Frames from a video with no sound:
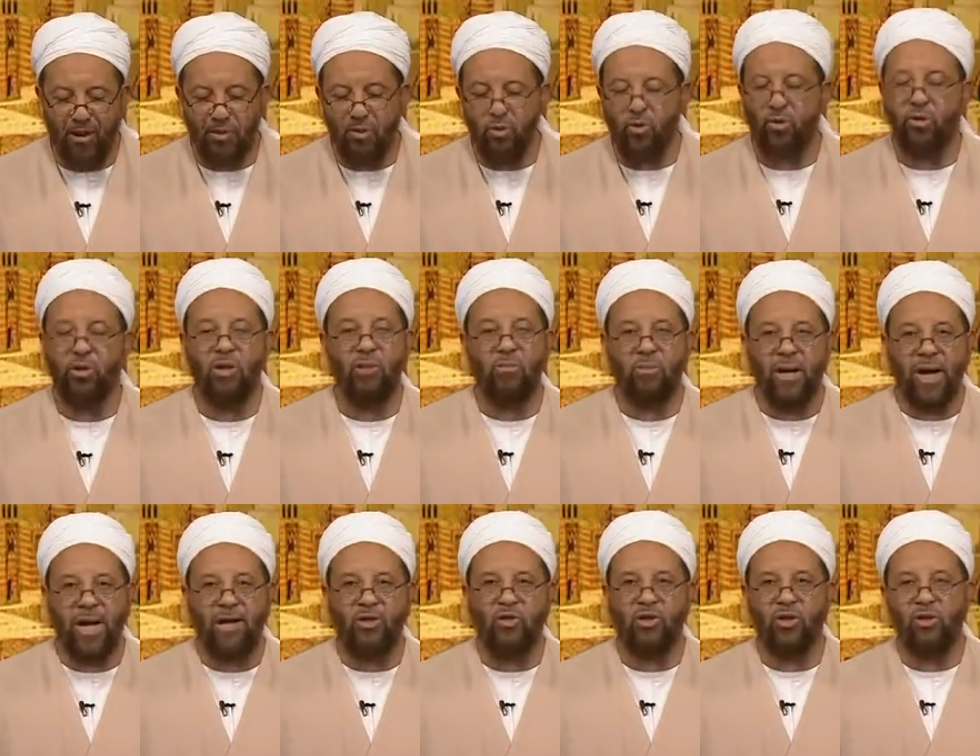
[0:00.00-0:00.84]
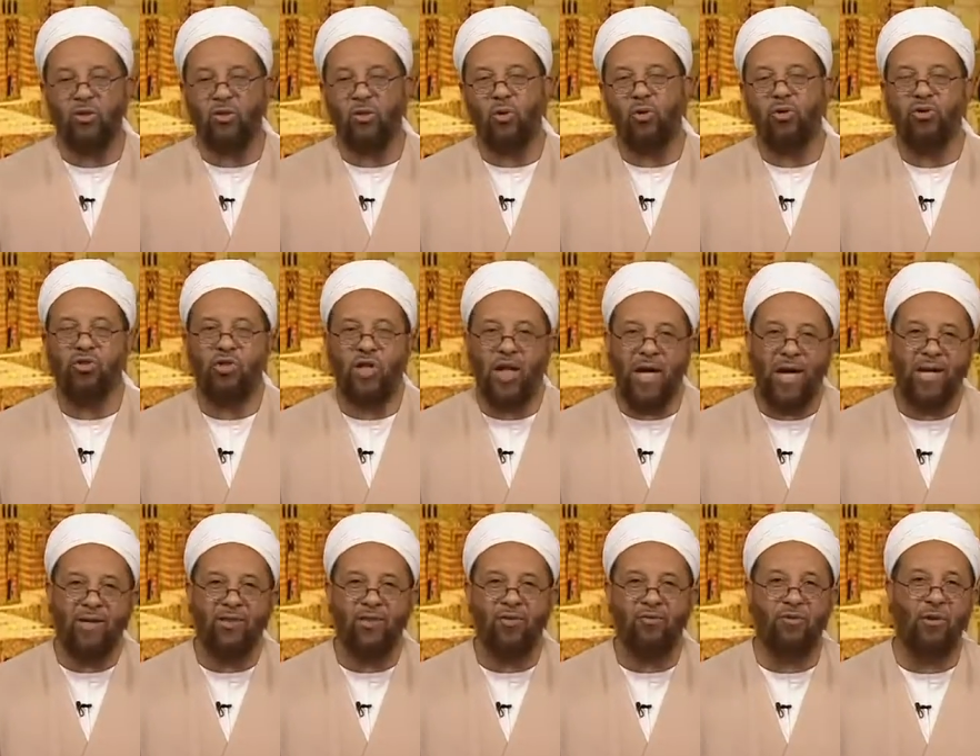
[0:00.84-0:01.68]
You can imagine the
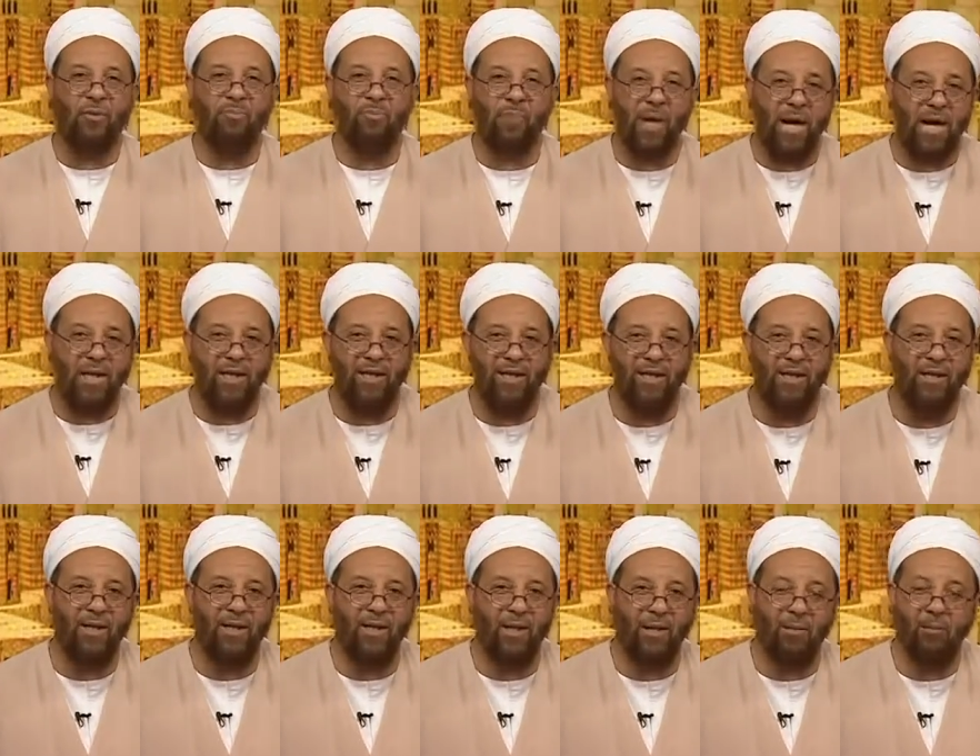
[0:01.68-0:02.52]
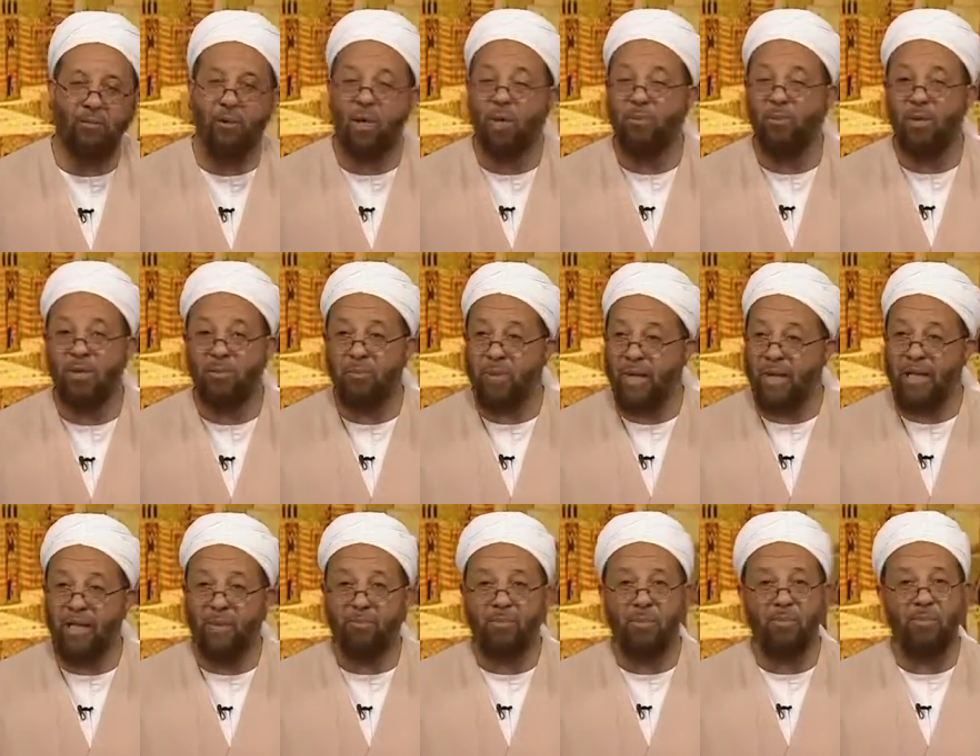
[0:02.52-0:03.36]
Hujjaj from Mali probably
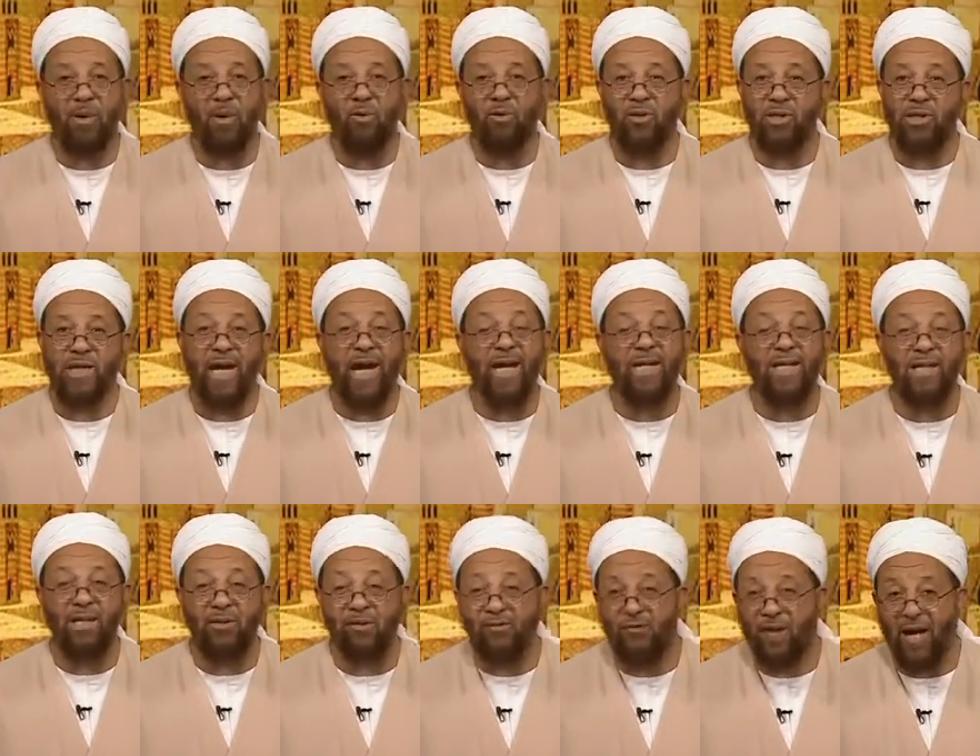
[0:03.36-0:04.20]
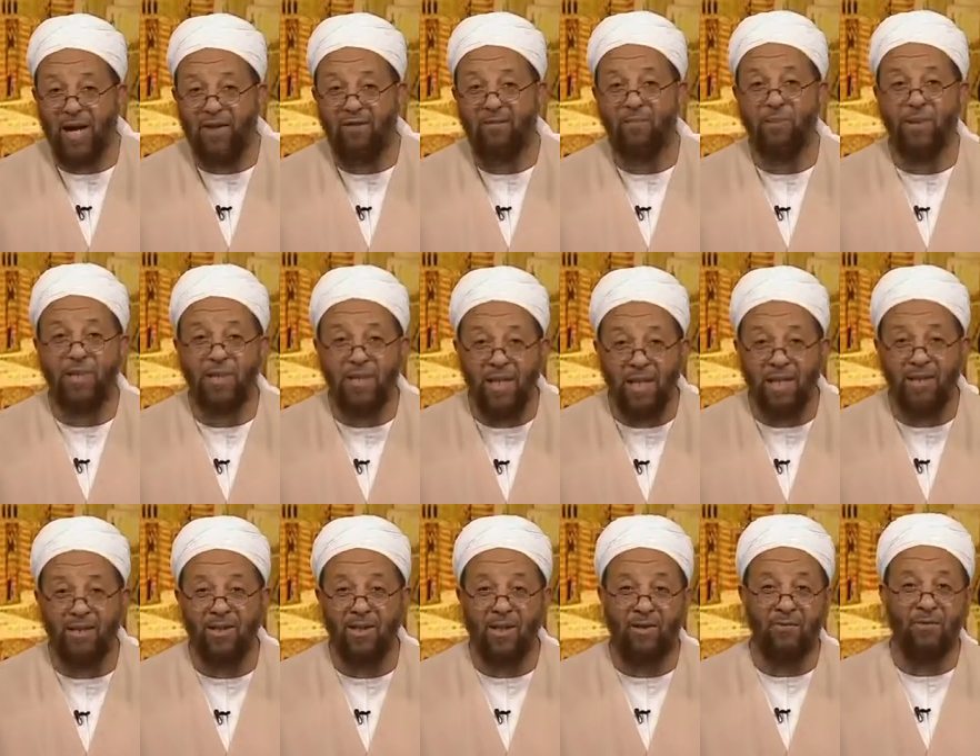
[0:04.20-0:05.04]
made up about
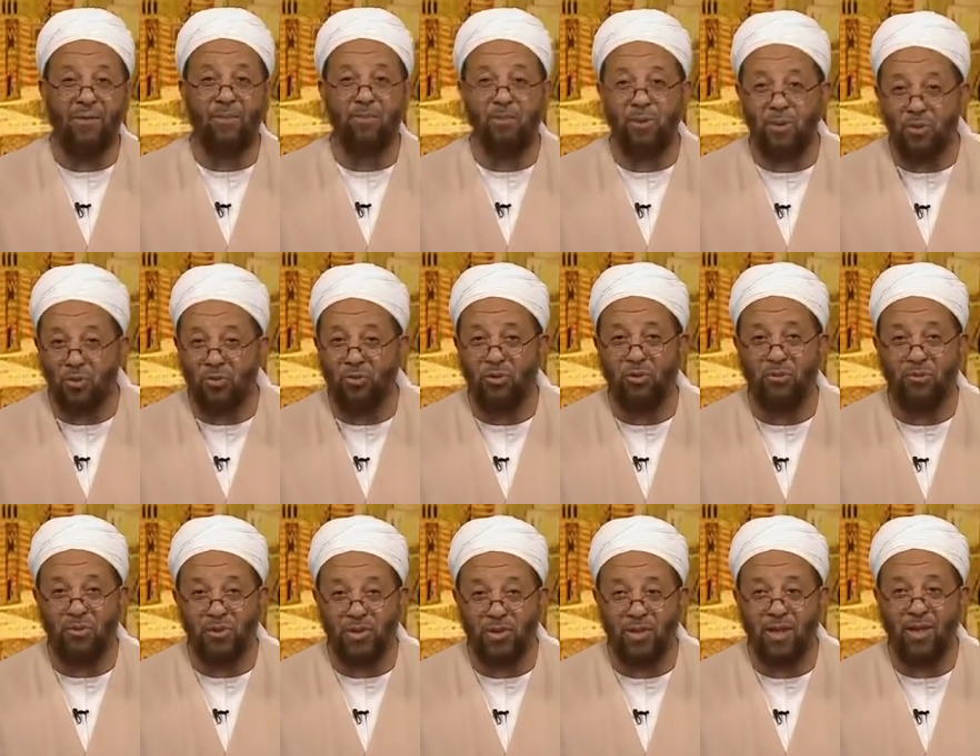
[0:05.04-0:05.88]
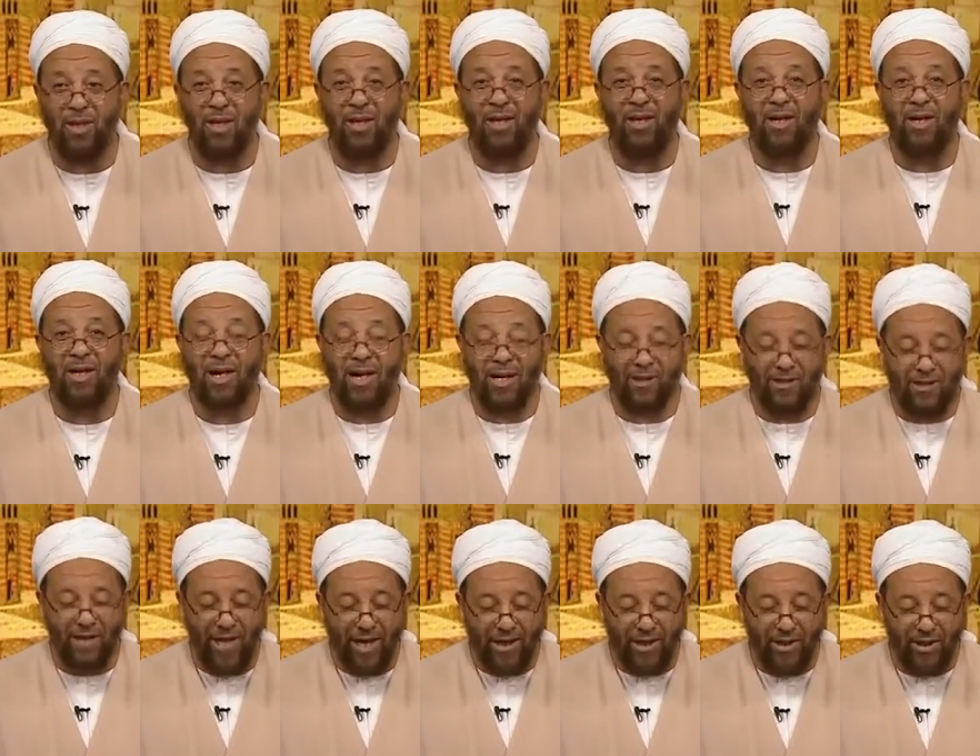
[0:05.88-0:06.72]
95% of the pilgrims uh,
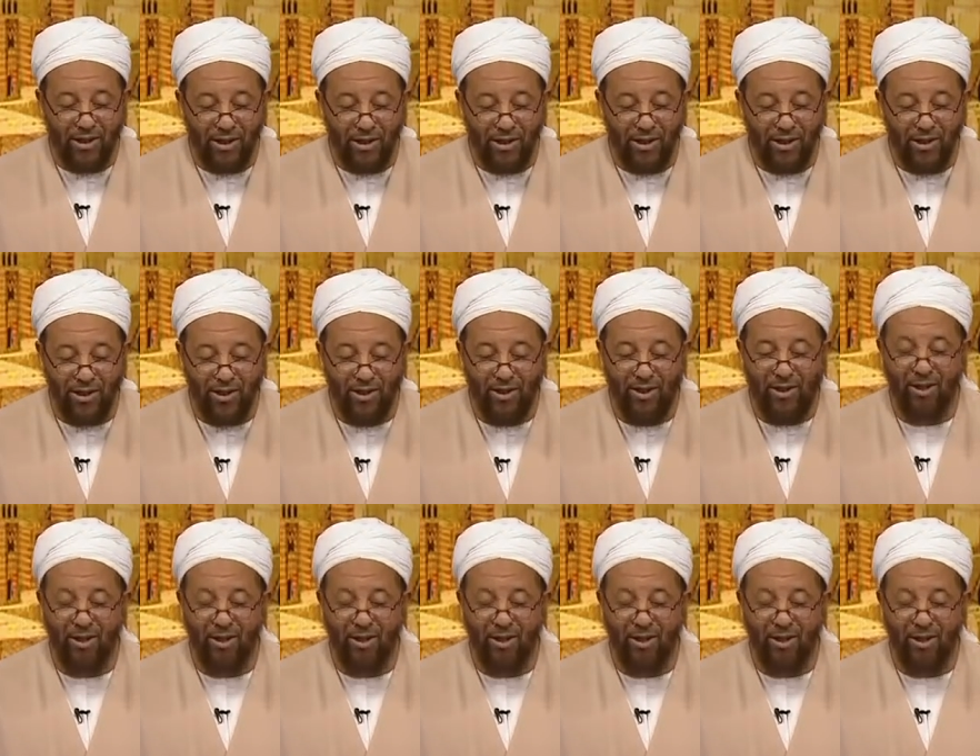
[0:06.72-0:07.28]
that year.